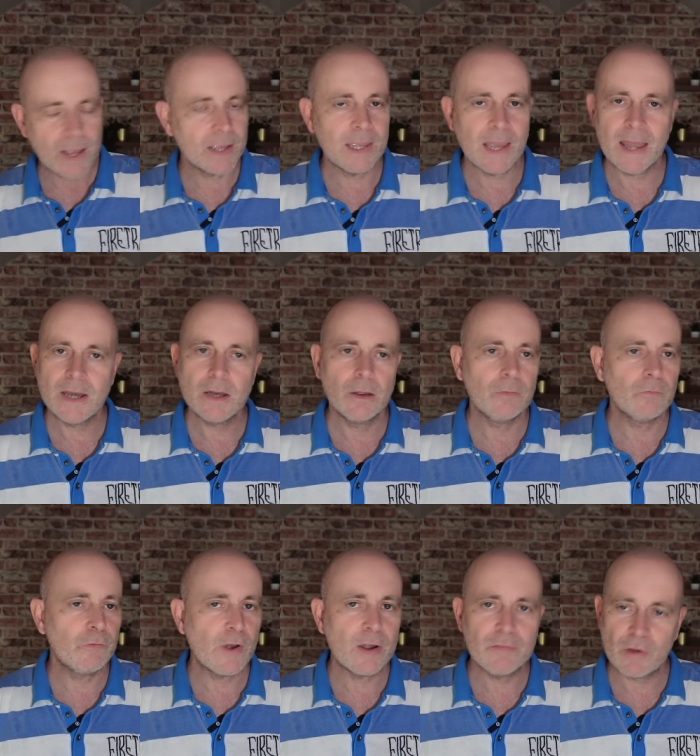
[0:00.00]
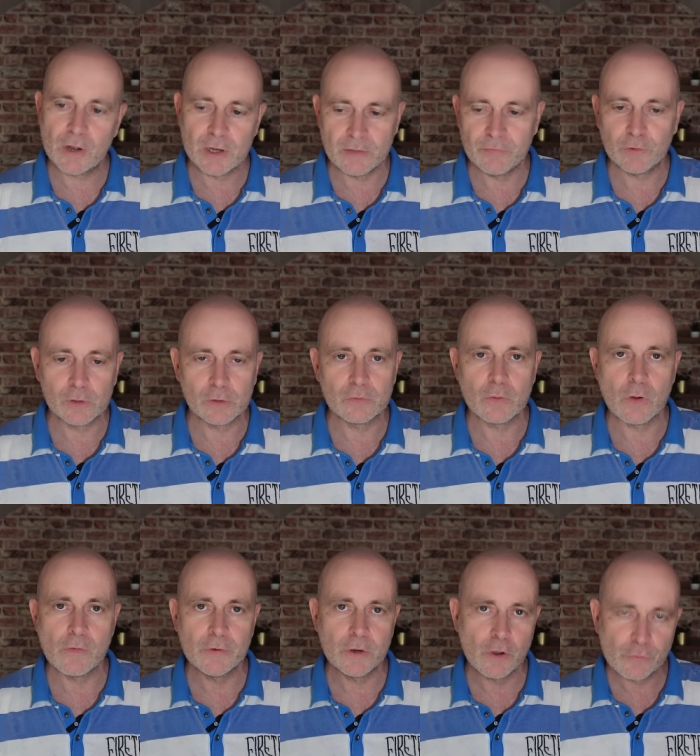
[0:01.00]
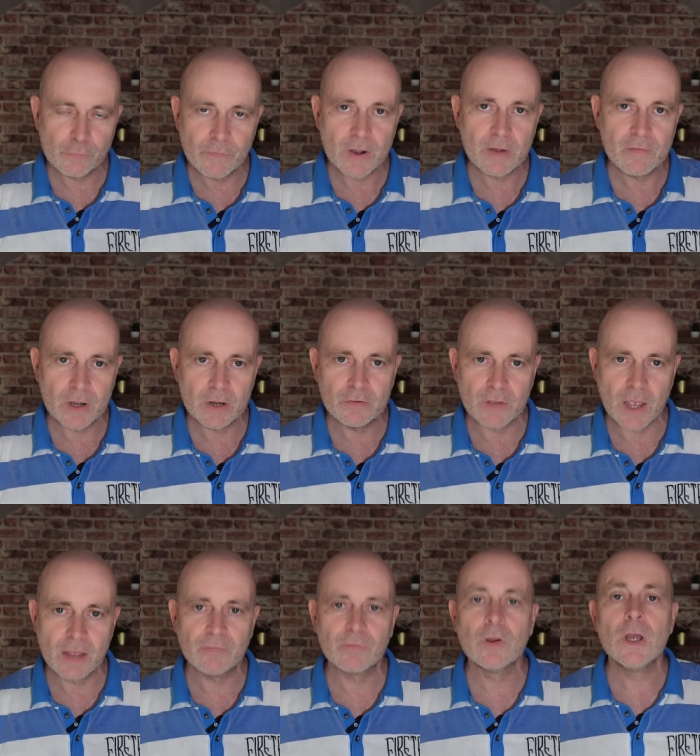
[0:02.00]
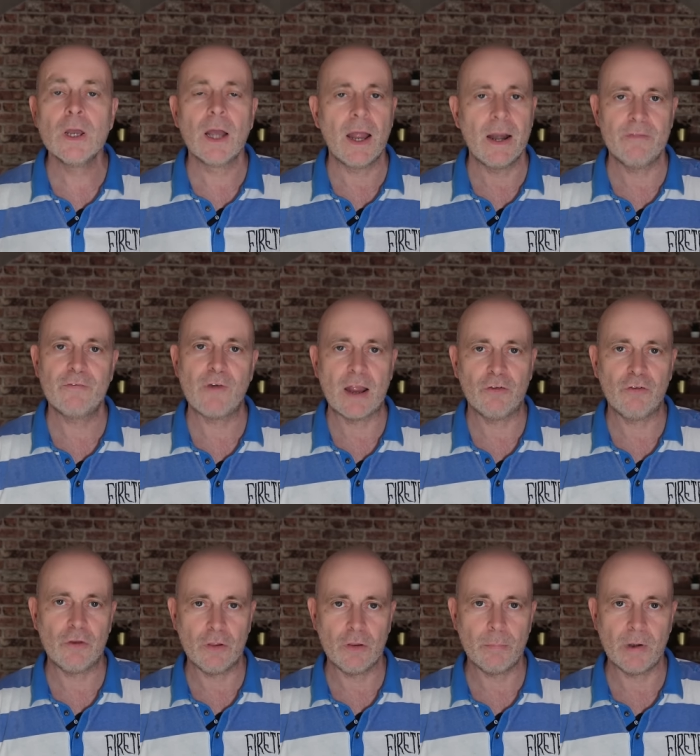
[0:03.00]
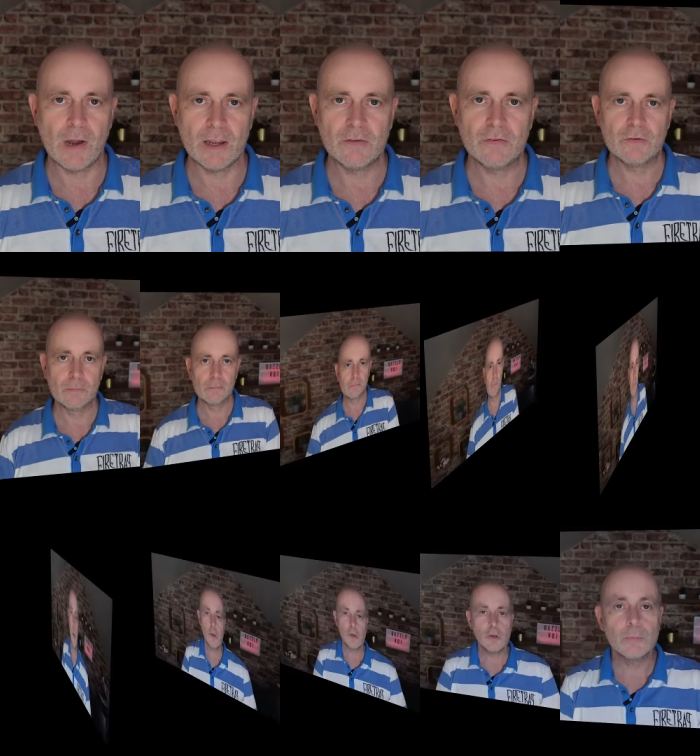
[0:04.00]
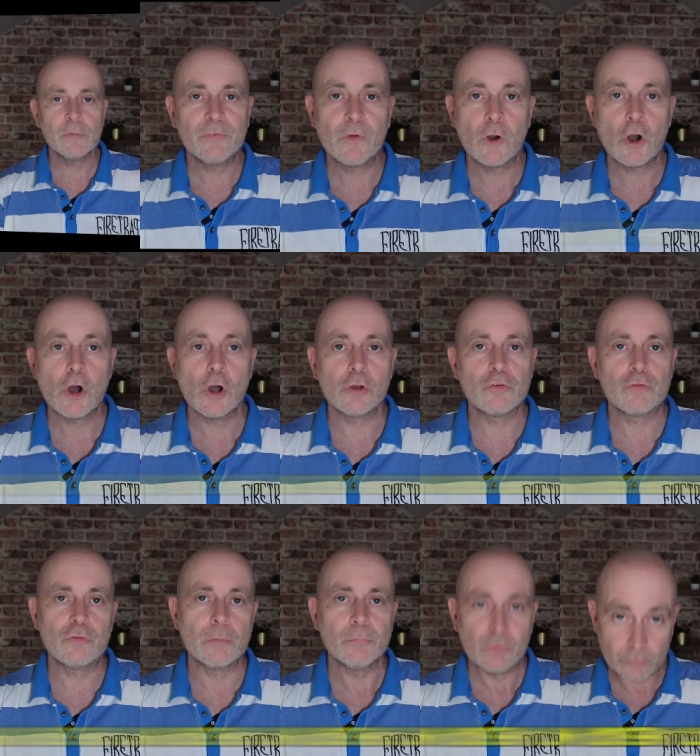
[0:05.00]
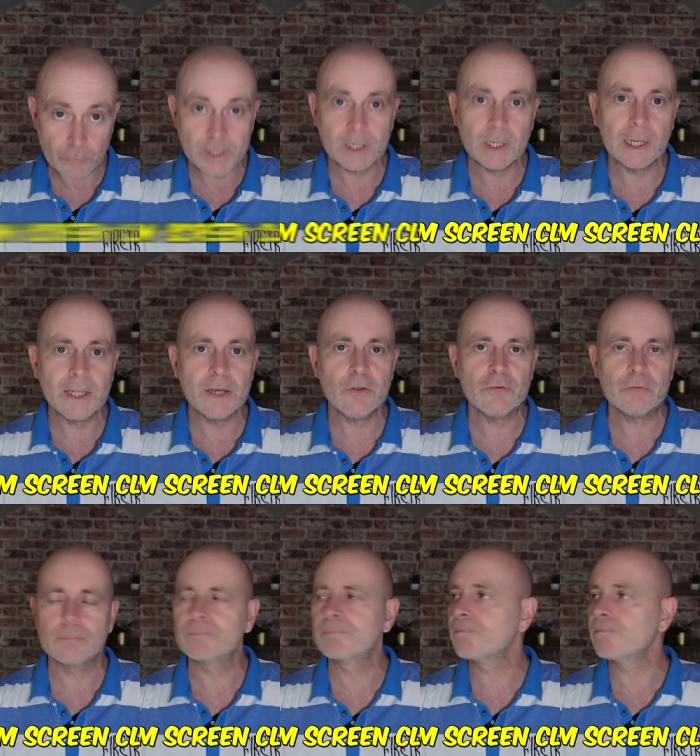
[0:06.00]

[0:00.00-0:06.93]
Again, very, very difficult to overdose, very, very safe, and a fraction of the price. Number four, drum screen cleaners.